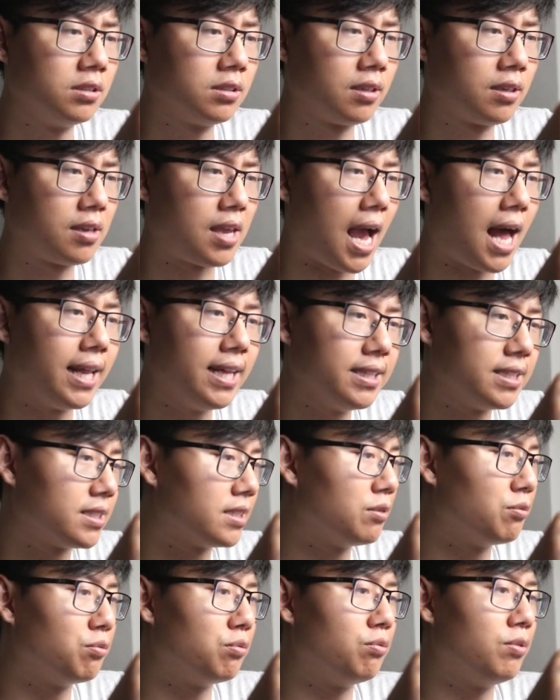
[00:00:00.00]
Galleon
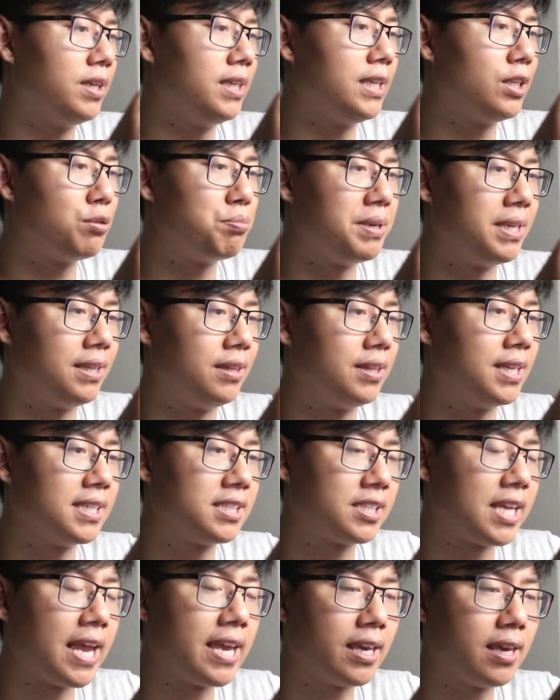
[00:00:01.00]
doesn't really need to be this
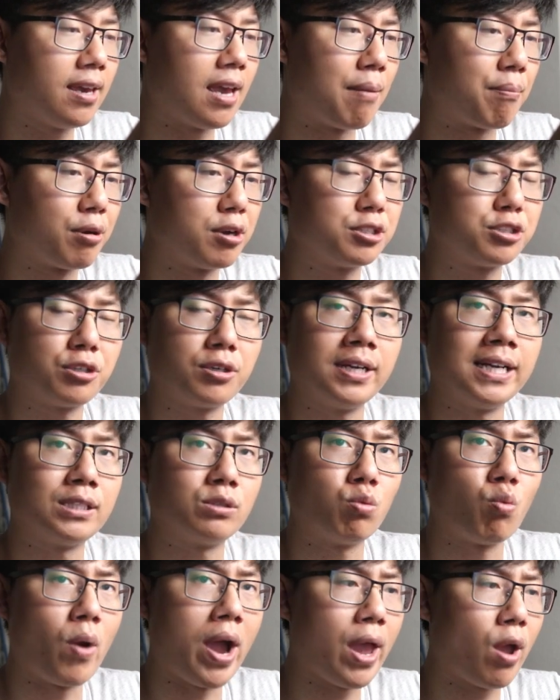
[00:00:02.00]
tanky. I'm pretty sure it's
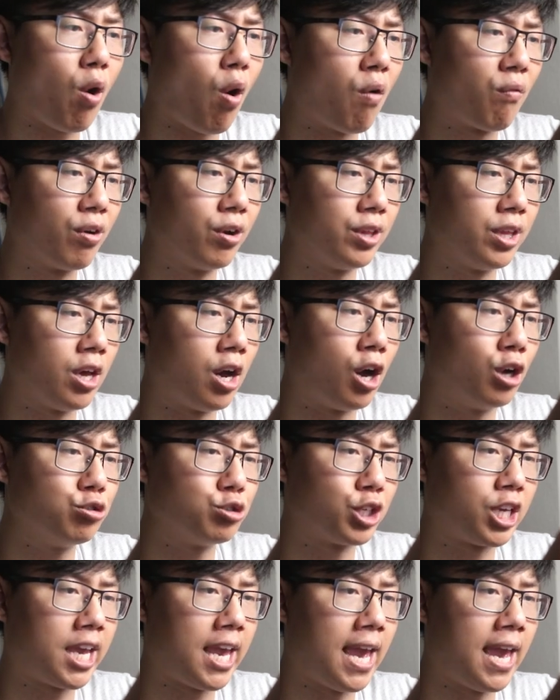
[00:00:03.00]
way over the
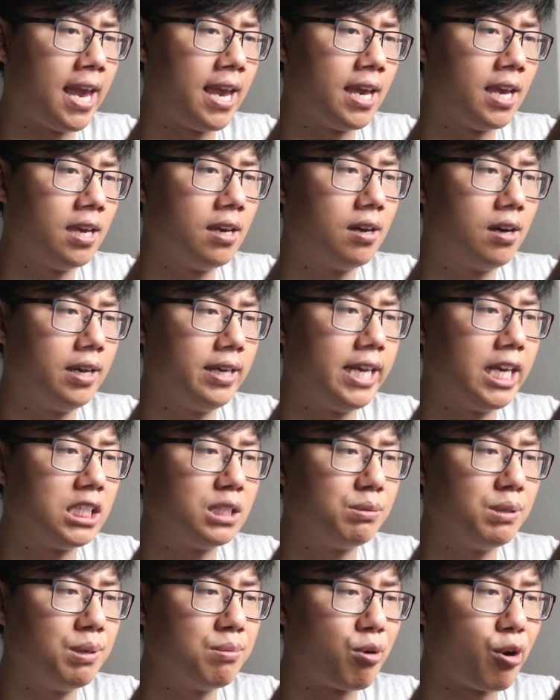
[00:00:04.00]
100k
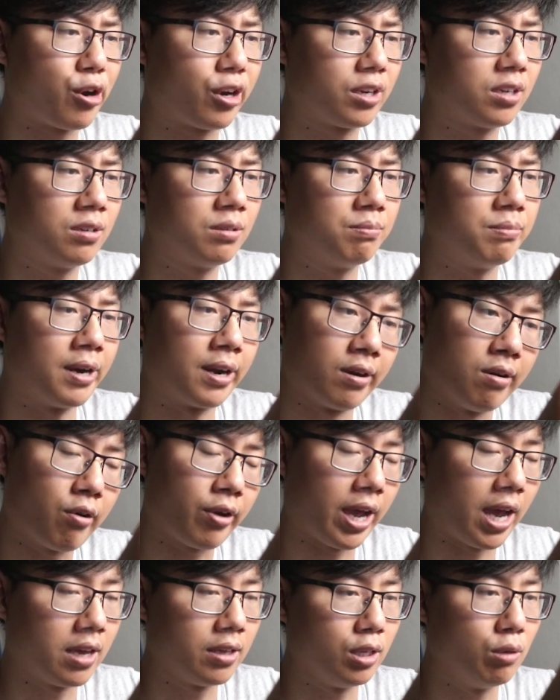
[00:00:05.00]
EHP mark, but
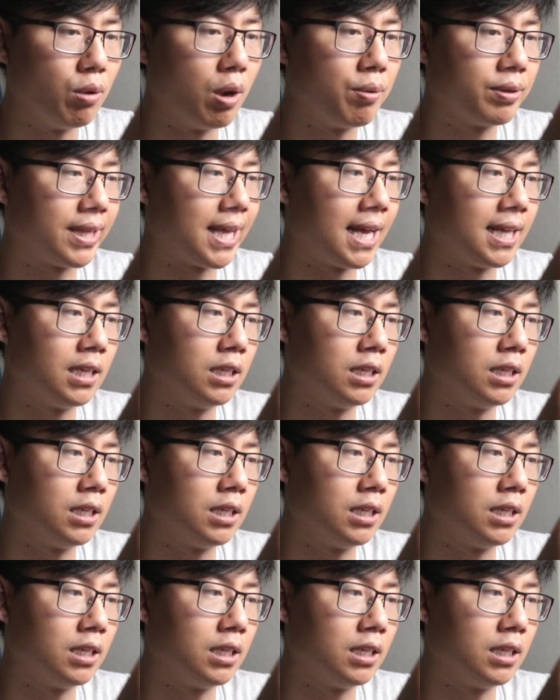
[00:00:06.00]
okay, you went with that.